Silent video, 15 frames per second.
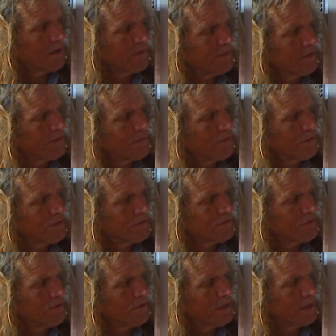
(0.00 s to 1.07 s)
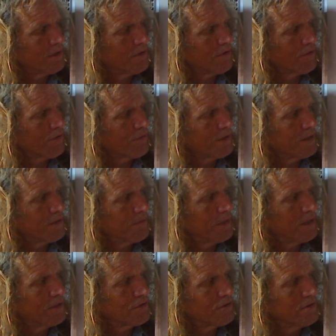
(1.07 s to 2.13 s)
of it. And the force is going in all three
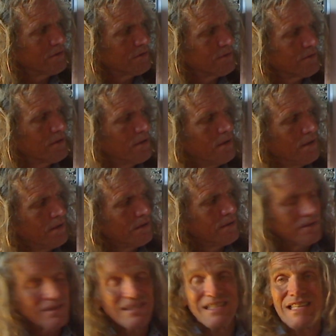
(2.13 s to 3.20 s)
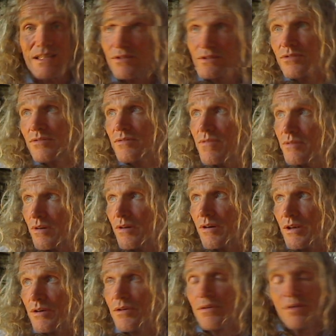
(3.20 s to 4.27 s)
dimensions. The seats are
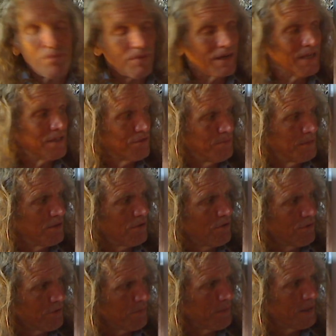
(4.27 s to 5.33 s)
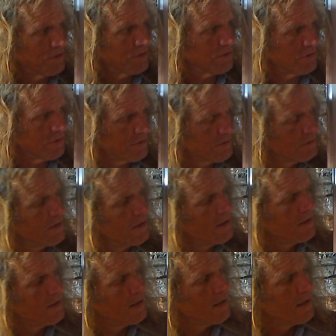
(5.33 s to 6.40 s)
in arrangement in all dimensions.
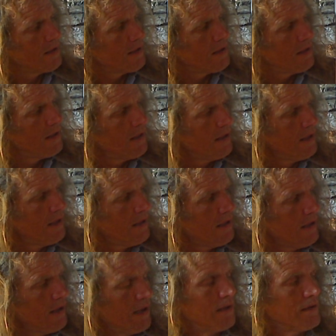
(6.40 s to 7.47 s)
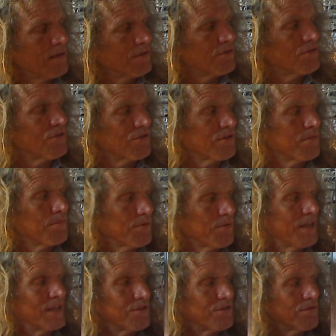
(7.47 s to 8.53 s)
And it's just a
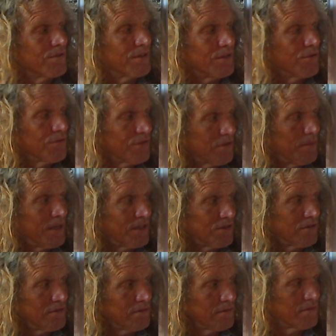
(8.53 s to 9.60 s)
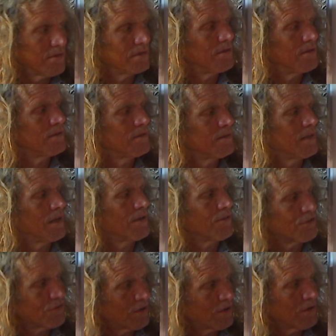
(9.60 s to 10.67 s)
potential in those dimensions. Now
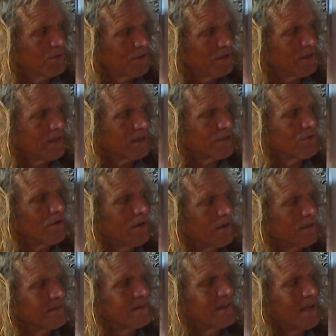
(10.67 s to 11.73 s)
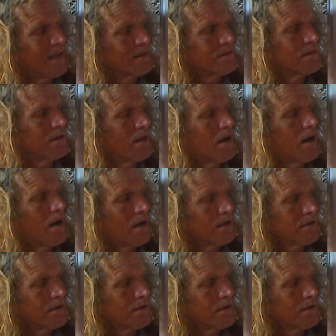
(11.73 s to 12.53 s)
the trick with the electron is it has an odd